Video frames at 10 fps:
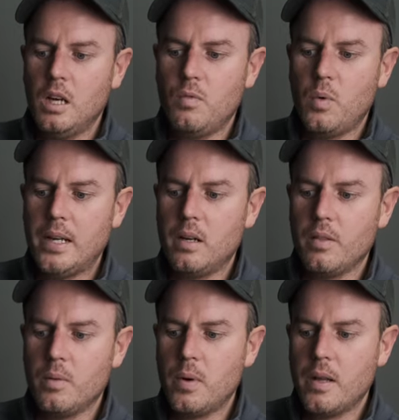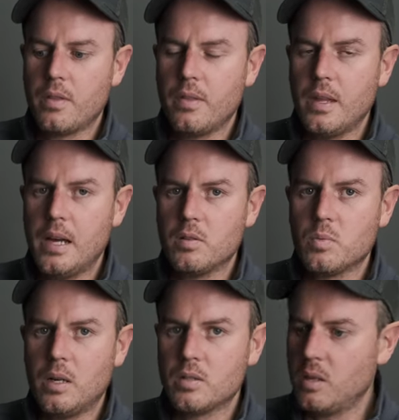of weight on the width there as
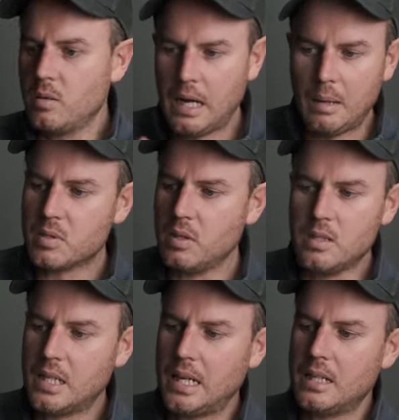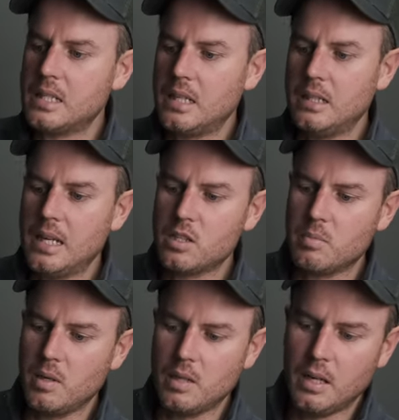well. So absolutely 10 out of 10 there,
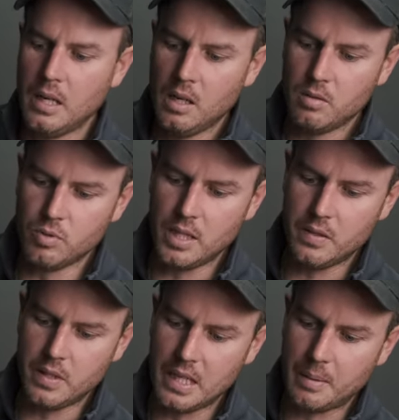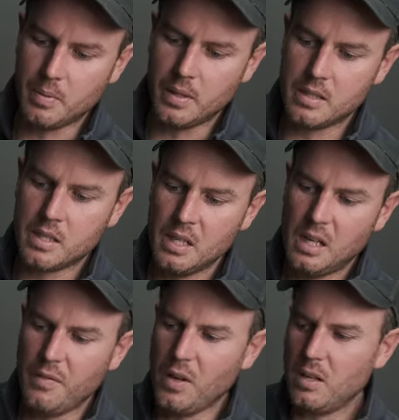Shimoda. Really, really happy with these.
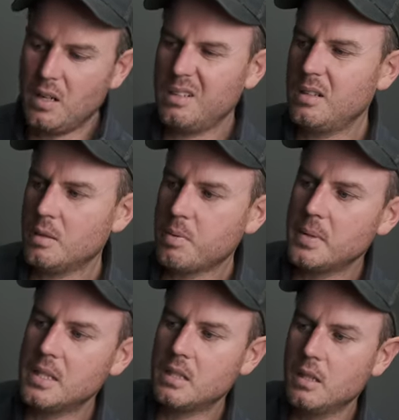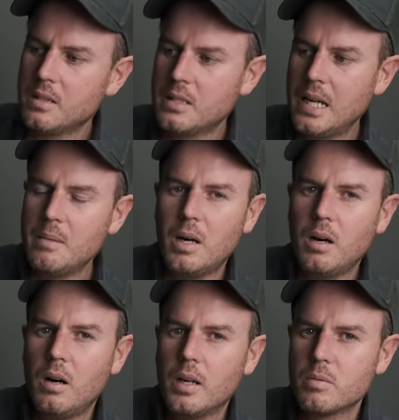I probably did 10
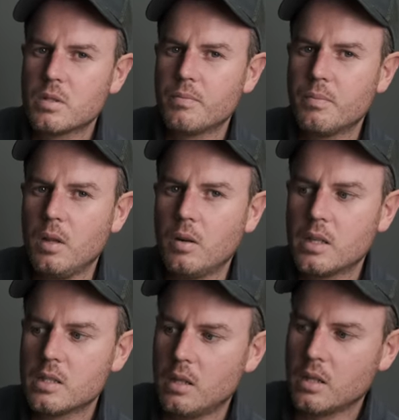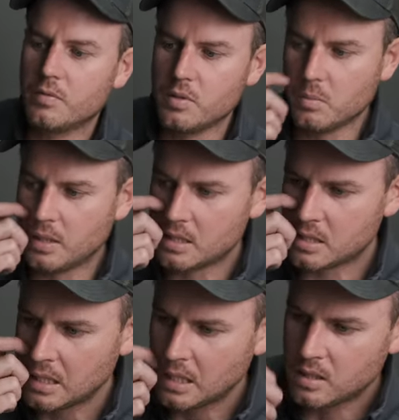mile hike was the longest hike I've done with
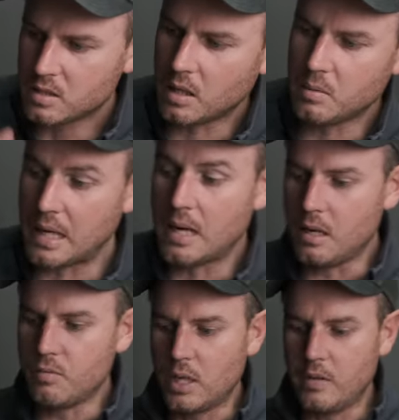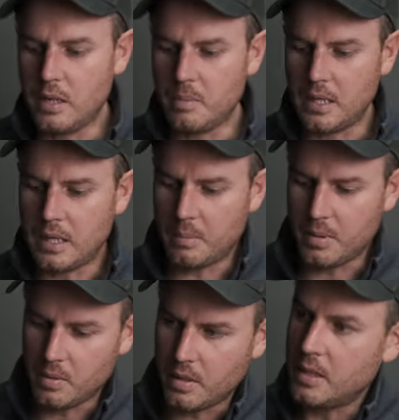this. So yeah, and I've really, really been
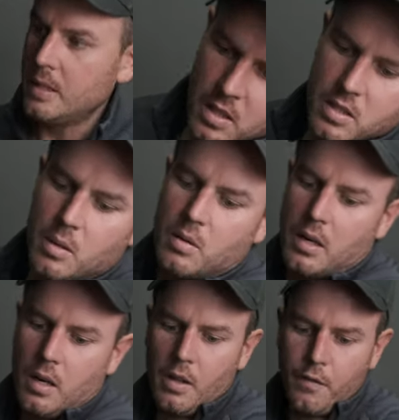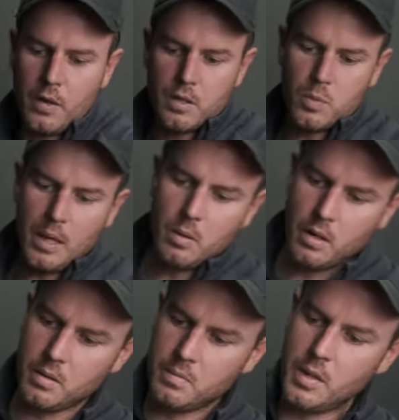happy with it. So on the front as well,
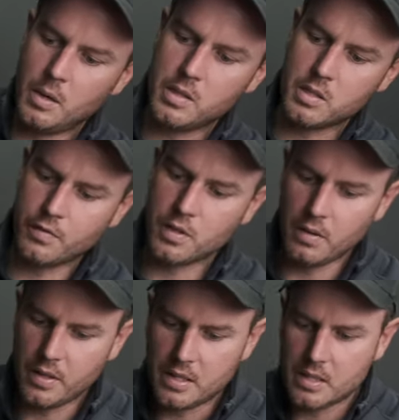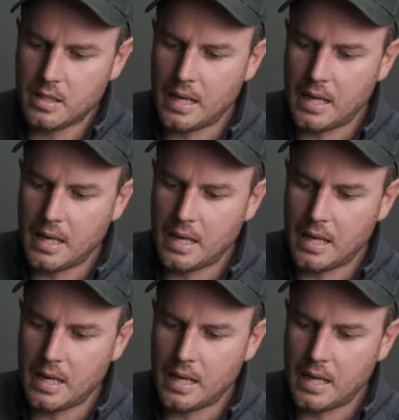you notice I've got this